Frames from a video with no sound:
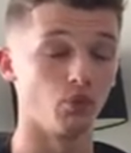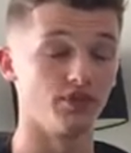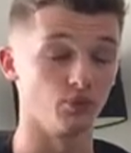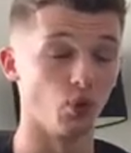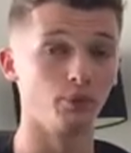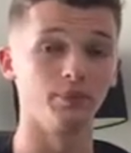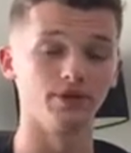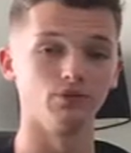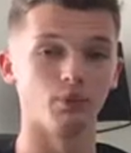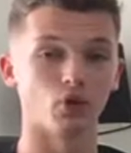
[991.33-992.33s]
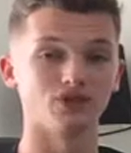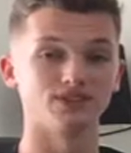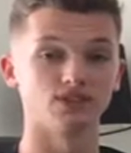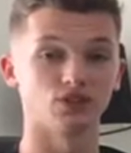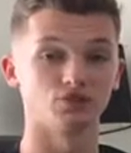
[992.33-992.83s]
they would be
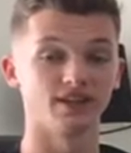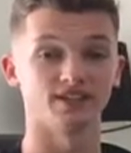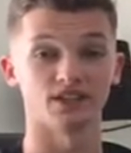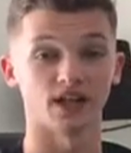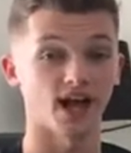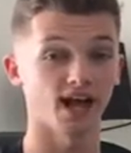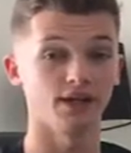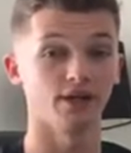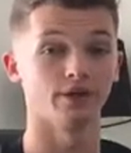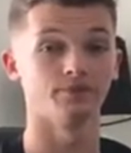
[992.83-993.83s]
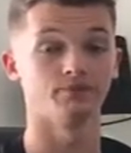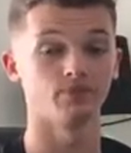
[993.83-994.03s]
reported to Chris and hire